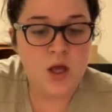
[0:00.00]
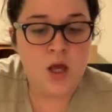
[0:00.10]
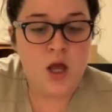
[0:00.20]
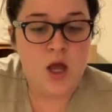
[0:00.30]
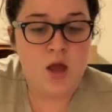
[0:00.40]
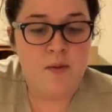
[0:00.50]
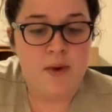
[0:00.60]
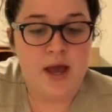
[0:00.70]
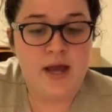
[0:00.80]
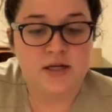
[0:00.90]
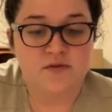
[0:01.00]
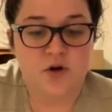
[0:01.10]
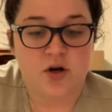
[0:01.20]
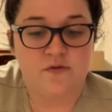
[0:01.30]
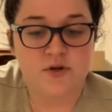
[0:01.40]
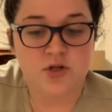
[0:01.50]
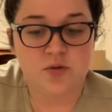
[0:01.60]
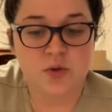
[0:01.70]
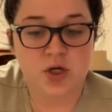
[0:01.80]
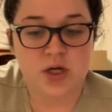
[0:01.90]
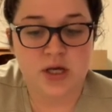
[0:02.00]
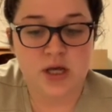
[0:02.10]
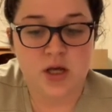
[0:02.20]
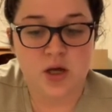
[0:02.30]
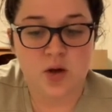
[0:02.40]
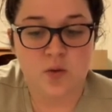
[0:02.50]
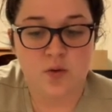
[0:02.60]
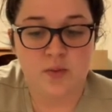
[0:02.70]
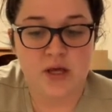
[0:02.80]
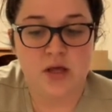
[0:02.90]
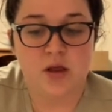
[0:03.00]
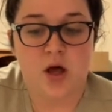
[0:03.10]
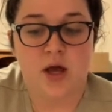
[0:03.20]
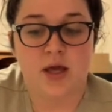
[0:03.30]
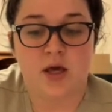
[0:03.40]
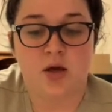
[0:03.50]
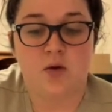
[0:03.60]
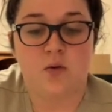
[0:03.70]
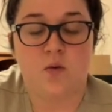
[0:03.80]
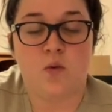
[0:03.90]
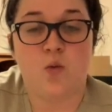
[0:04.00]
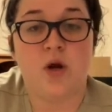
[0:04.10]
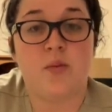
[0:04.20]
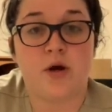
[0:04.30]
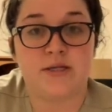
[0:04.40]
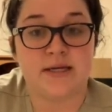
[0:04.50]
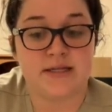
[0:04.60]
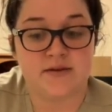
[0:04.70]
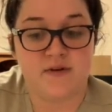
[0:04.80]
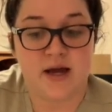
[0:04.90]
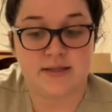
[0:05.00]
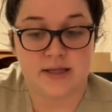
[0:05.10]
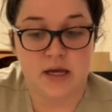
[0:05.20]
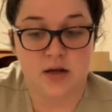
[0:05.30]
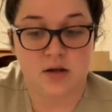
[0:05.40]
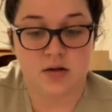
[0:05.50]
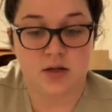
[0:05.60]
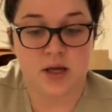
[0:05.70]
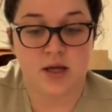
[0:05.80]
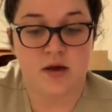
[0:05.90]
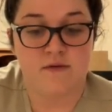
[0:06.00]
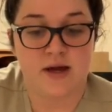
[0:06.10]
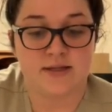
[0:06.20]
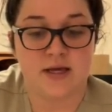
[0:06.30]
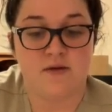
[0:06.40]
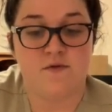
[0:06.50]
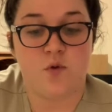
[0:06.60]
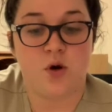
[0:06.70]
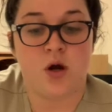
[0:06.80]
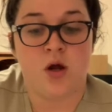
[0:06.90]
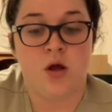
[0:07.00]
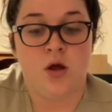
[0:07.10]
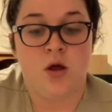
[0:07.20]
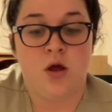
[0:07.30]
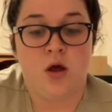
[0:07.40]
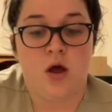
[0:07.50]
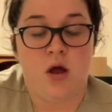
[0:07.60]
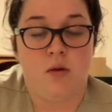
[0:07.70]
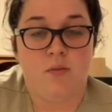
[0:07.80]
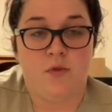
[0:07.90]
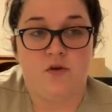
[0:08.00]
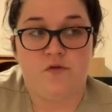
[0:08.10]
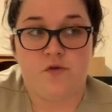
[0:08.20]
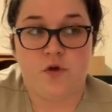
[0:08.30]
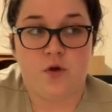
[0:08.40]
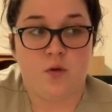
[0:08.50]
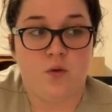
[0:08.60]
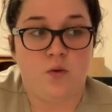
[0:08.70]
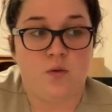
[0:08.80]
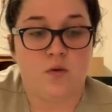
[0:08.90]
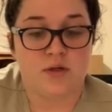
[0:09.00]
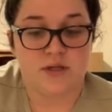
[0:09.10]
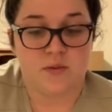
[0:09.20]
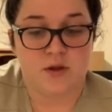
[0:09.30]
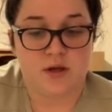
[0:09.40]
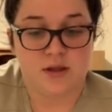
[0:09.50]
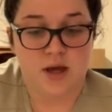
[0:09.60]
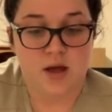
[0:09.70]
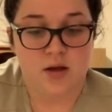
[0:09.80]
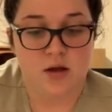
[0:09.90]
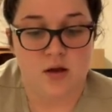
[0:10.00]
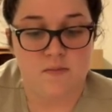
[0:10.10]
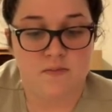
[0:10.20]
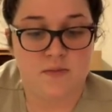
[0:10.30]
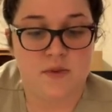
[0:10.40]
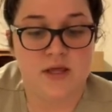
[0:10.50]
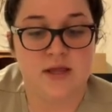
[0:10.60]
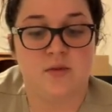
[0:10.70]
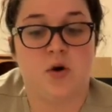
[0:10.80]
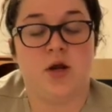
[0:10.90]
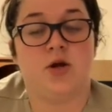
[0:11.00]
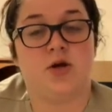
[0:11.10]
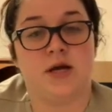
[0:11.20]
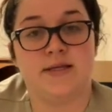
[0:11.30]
Active artificial immunity would be like when a person gets a vaccine, like a vaccine for the flu or something like that. Then the body creates